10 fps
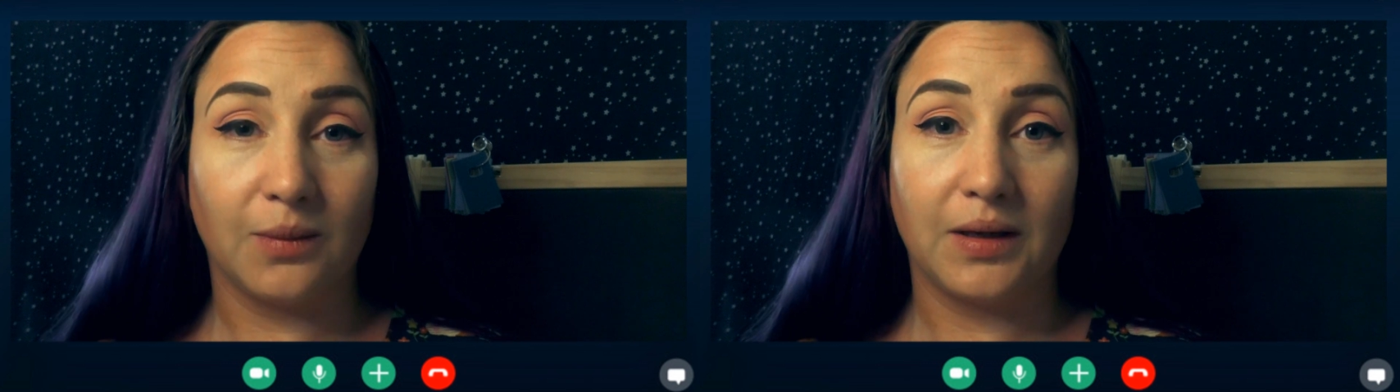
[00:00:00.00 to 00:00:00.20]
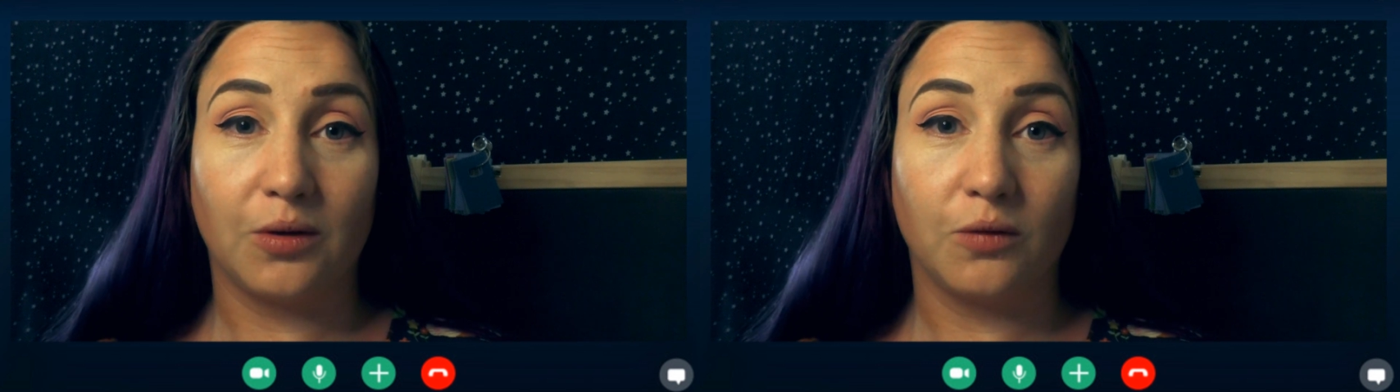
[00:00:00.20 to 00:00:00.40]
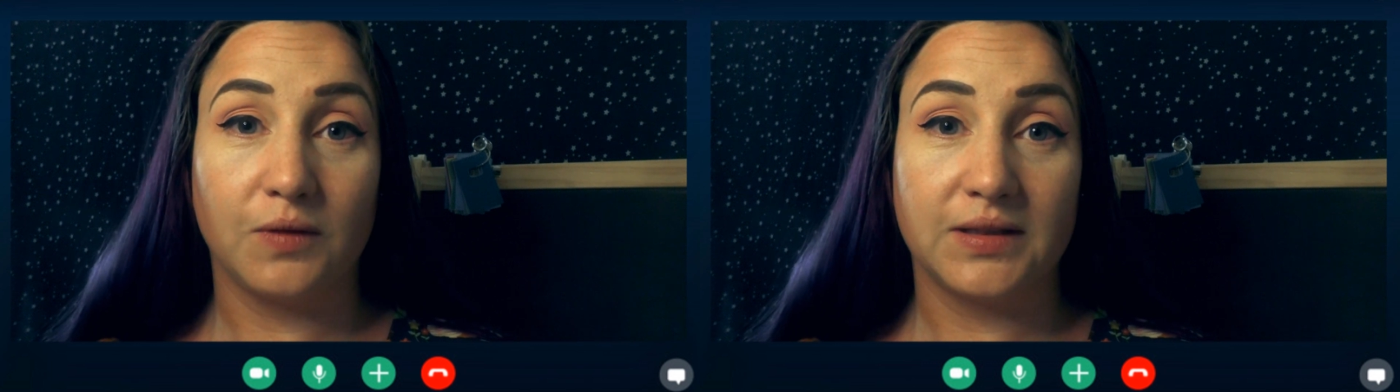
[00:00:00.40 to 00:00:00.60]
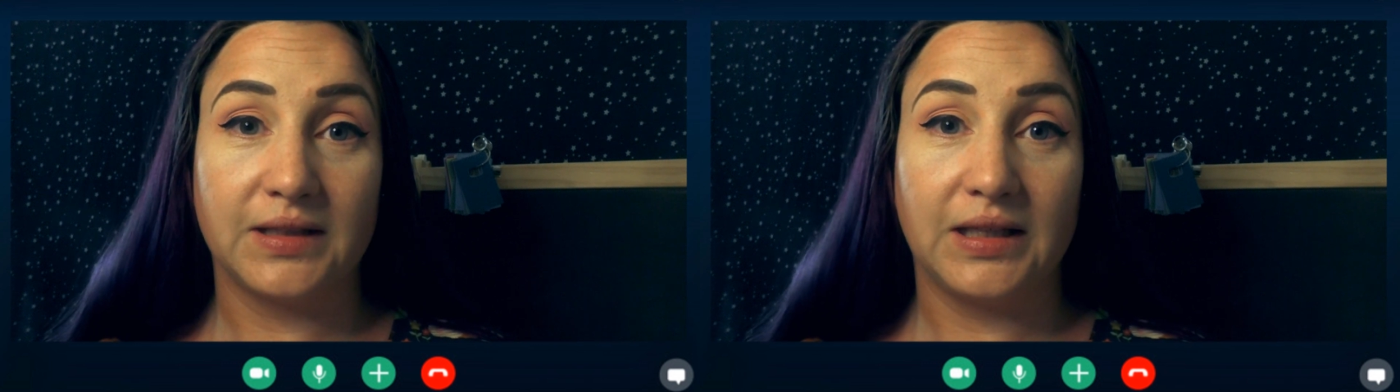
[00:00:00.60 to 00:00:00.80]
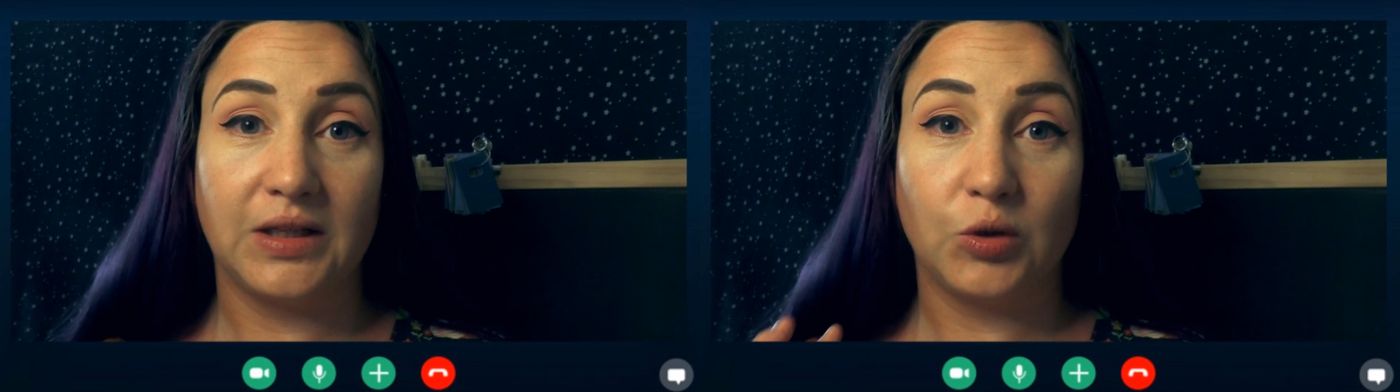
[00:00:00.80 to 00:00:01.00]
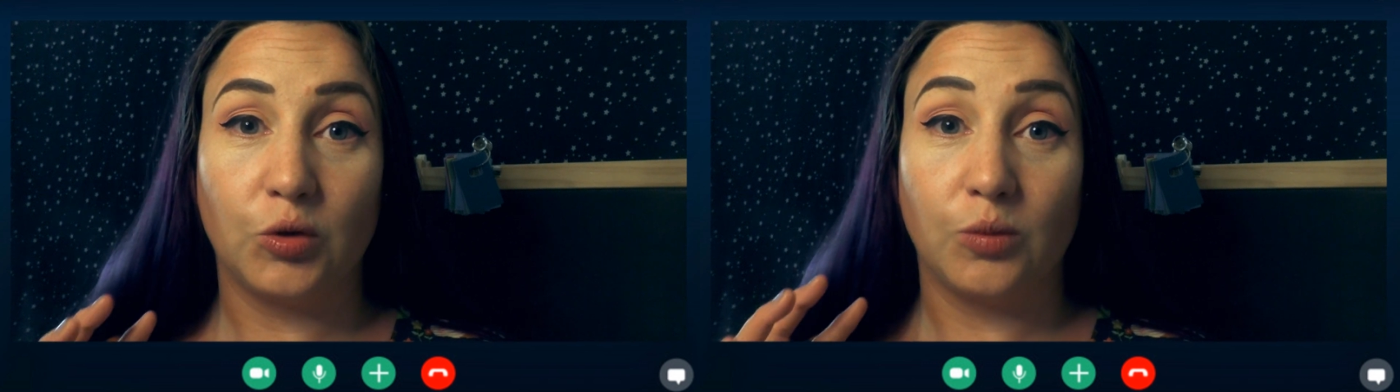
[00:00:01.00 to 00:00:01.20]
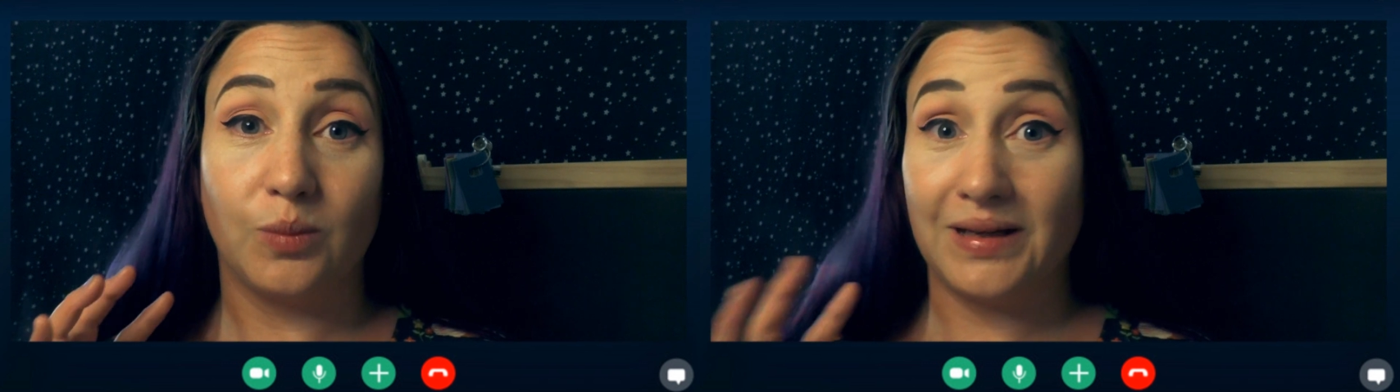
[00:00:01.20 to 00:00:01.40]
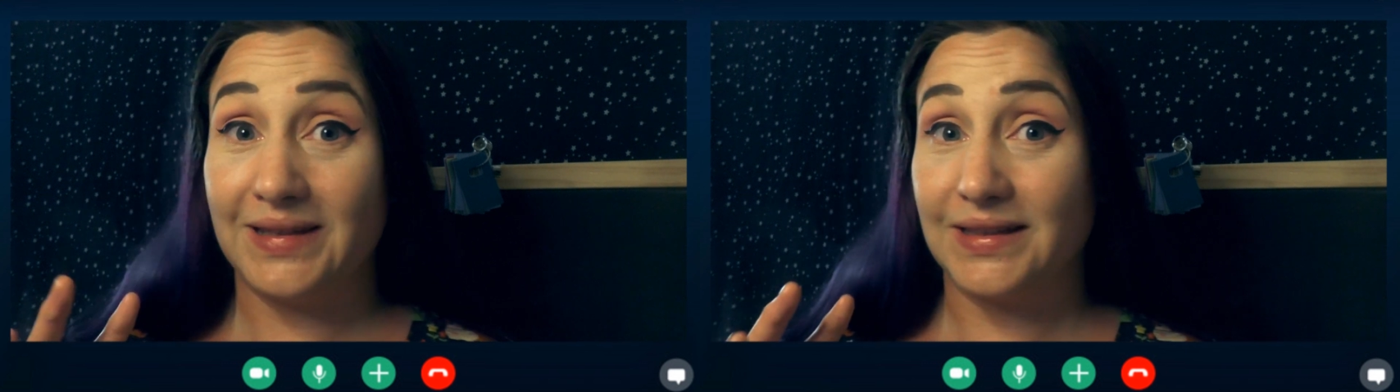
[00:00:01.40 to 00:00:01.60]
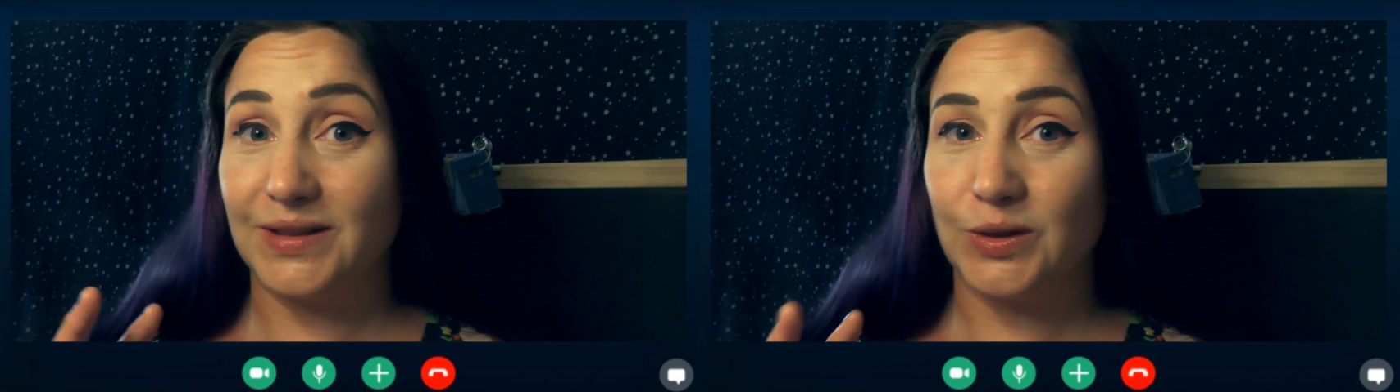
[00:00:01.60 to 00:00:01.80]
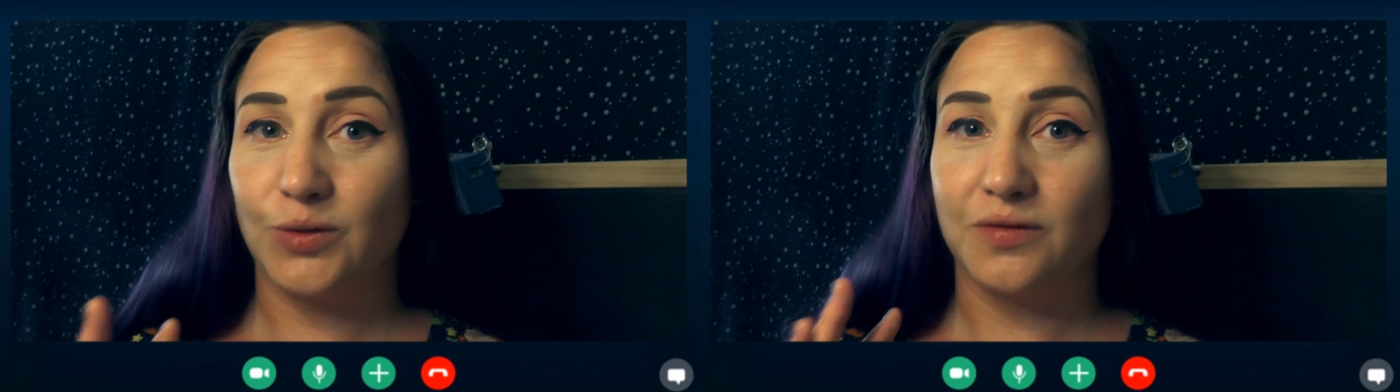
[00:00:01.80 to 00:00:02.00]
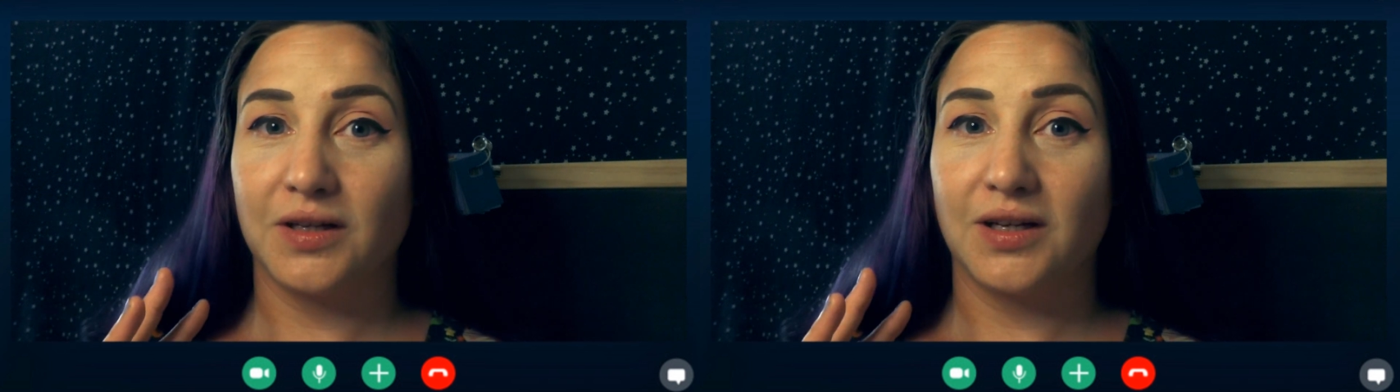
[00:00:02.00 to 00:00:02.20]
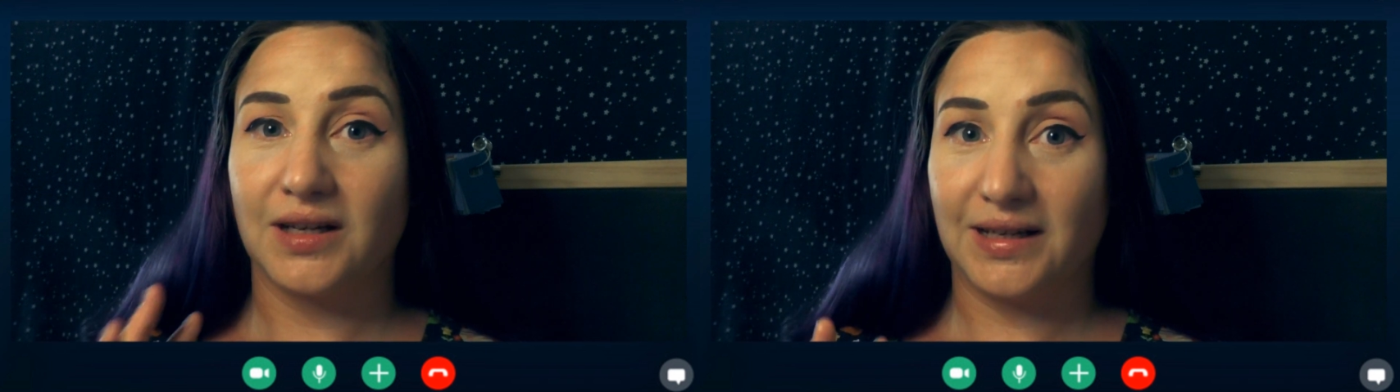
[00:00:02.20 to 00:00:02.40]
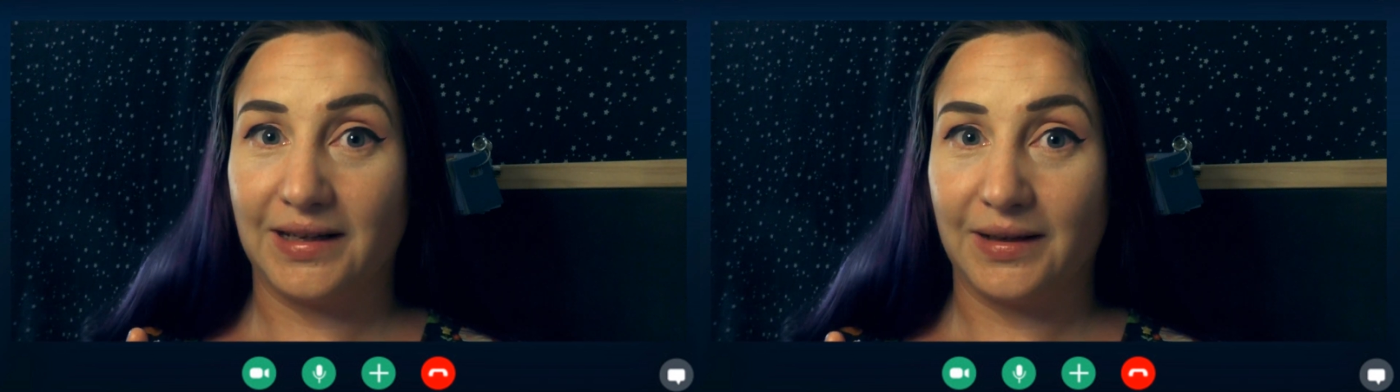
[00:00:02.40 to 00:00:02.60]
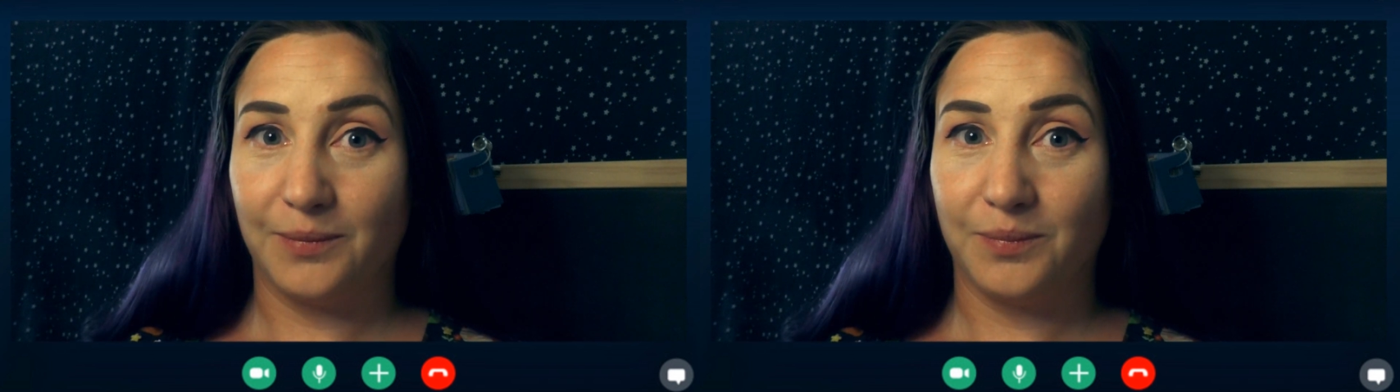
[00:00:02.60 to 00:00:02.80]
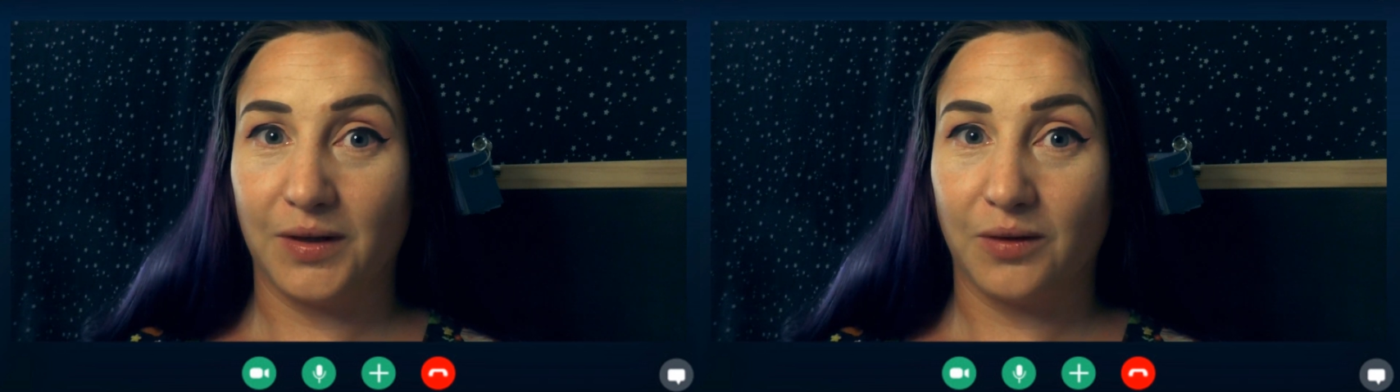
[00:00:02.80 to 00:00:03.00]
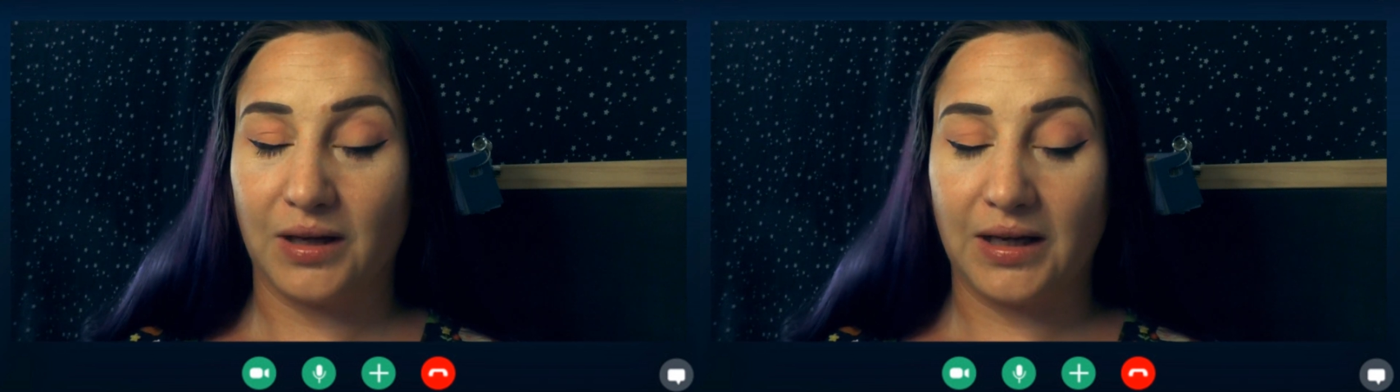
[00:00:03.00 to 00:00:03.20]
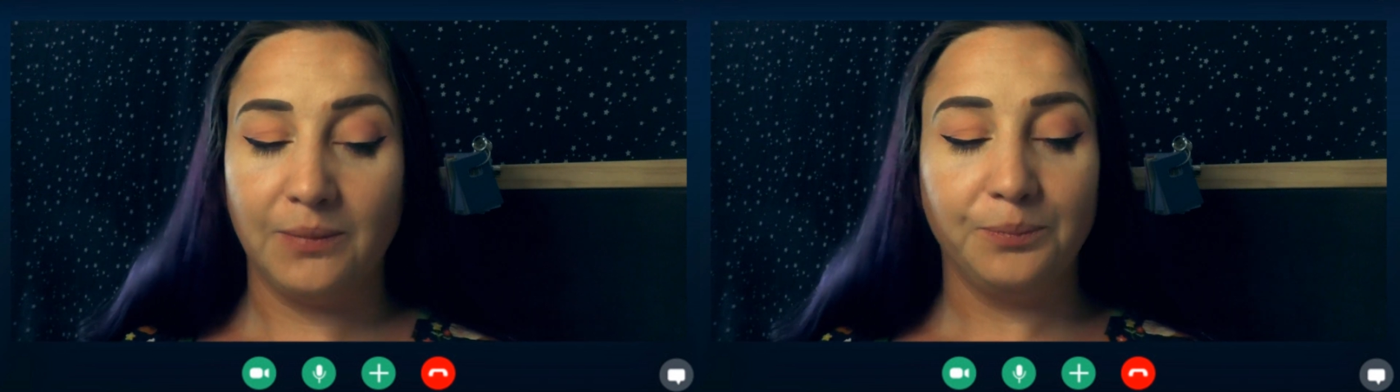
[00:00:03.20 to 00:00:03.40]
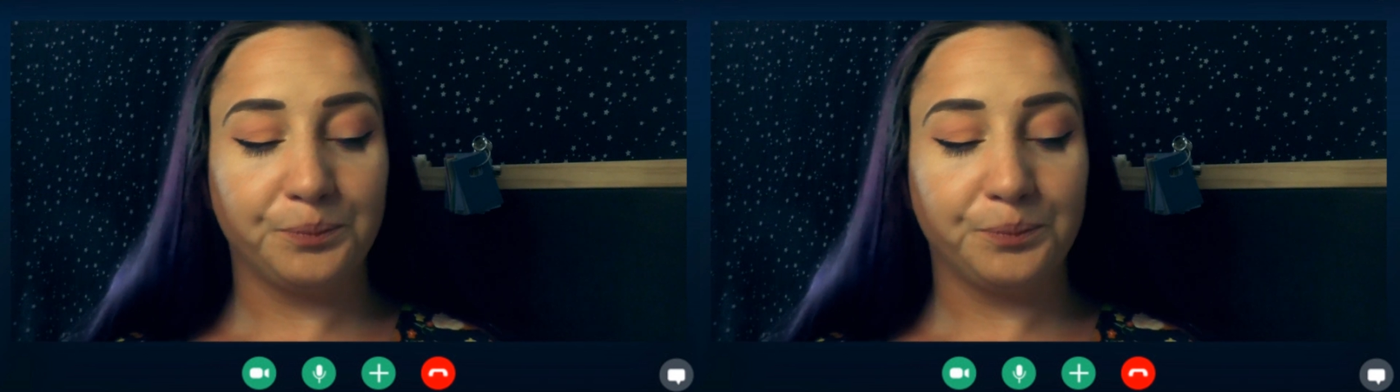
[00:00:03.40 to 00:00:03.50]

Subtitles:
about obviously your basics of colour, okay?